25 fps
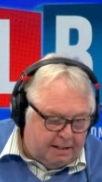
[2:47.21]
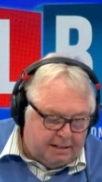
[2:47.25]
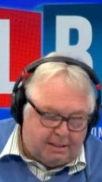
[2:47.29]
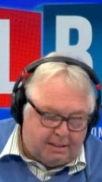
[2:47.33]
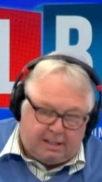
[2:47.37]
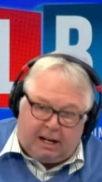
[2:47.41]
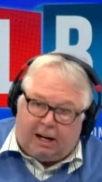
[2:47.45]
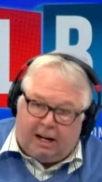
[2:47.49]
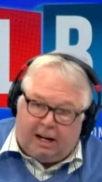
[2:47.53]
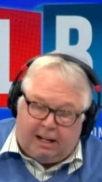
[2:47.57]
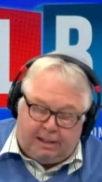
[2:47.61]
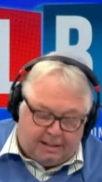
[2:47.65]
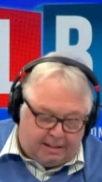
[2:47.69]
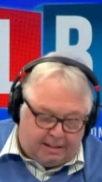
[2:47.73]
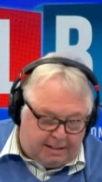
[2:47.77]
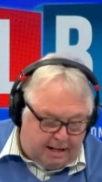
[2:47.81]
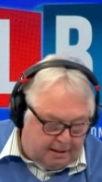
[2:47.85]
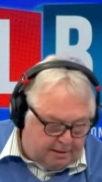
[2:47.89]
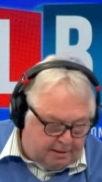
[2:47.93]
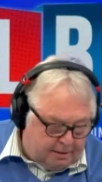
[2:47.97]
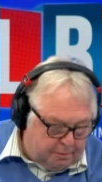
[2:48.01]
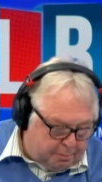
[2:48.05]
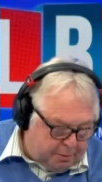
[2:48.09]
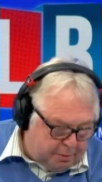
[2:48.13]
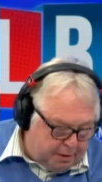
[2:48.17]
di- the
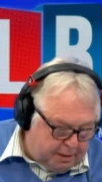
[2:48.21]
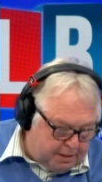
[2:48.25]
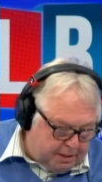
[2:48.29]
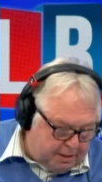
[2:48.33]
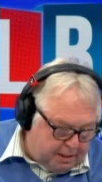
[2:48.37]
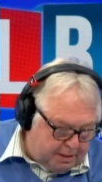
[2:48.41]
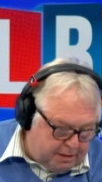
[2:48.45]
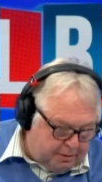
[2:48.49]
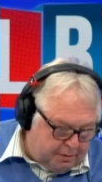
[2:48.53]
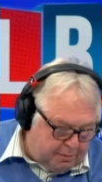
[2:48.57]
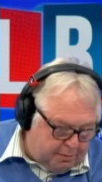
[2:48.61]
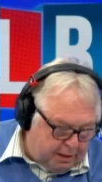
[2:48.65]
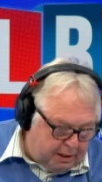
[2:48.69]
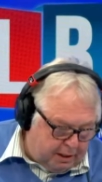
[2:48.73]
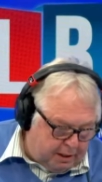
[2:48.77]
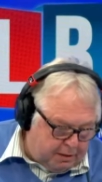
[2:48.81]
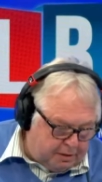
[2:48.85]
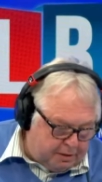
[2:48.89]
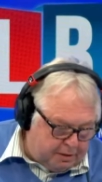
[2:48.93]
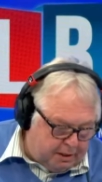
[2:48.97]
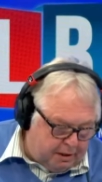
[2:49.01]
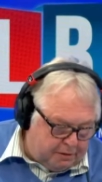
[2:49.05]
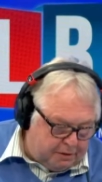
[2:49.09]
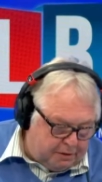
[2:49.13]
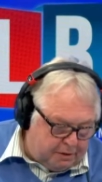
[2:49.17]
death of Princess of
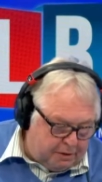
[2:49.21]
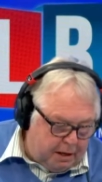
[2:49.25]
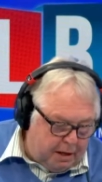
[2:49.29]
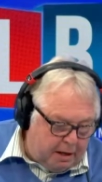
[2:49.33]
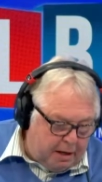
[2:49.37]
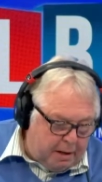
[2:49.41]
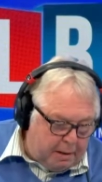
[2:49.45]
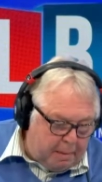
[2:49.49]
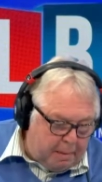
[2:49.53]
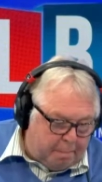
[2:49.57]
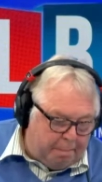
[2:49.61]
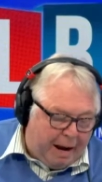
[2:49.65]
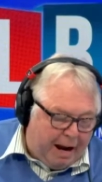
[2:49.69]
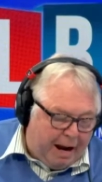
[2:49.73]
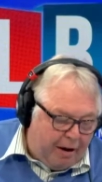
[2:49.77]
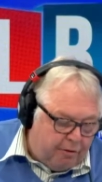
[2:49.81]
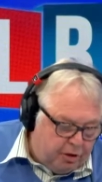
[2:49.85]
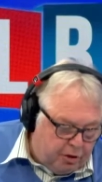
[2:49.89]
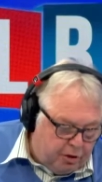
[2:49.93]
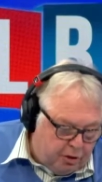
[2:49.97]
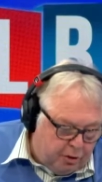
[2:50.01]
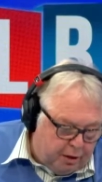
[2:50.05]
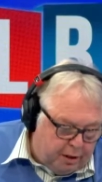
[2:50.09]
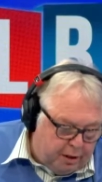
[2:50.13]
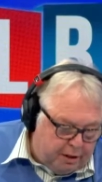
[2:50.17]
Wales after the
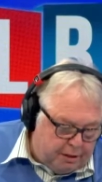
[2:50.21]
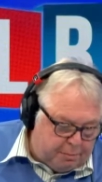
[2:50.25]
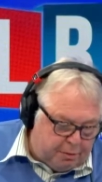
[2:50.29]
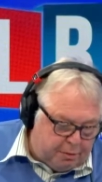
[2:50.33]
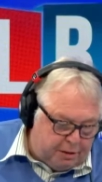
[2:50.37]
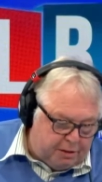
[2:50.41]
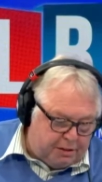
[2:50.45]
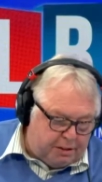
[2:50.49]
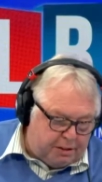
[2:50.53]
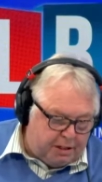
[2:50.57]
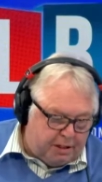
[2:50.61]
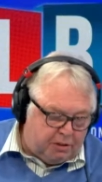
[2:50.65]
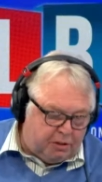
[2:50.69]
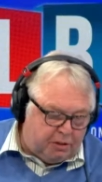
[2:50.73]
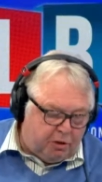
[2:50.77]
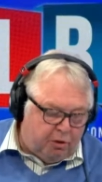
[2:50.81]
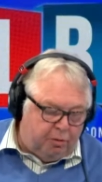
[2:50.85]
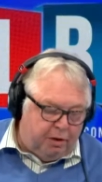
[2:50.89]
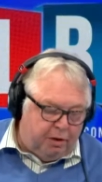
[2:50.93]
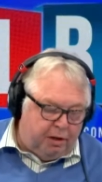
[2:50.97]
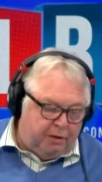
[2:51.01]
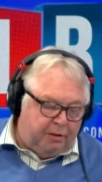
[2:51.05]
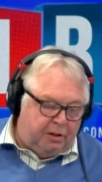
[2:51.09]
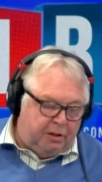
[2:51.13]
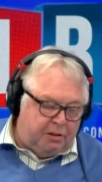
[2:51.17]
paranoid princess got
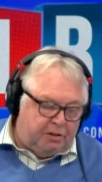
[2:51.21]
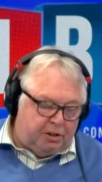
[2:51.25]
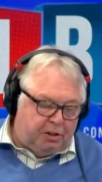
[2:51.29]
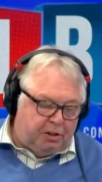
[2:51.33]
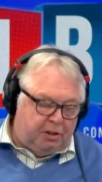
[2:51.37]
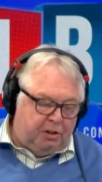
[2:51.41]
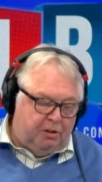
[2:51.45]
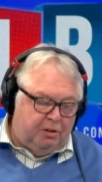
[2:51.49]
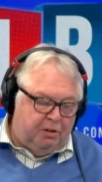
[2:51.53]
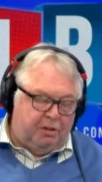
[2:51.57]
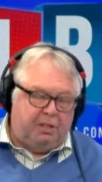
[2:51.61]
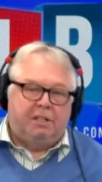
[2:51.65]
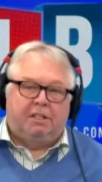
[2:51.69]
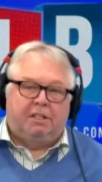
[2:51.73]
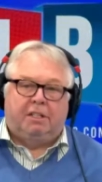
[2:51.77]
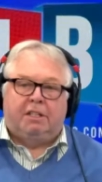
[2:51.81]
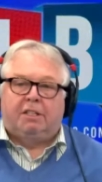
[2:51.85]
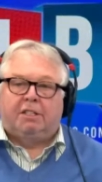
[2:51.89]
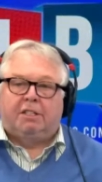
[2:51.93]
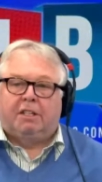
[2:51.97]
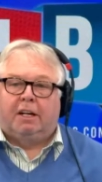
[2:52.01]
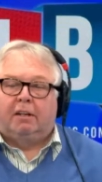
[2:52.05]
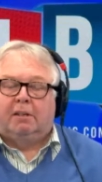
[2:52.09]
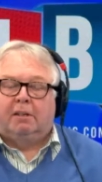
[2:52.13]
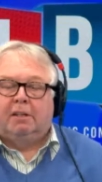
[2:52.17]
rid of her security
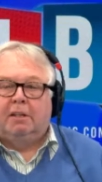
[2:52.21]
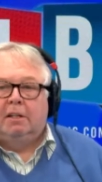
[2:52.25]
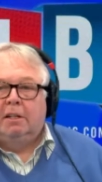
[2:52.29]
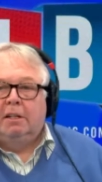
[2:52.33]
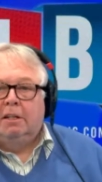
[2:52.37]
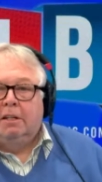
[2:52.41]
detail.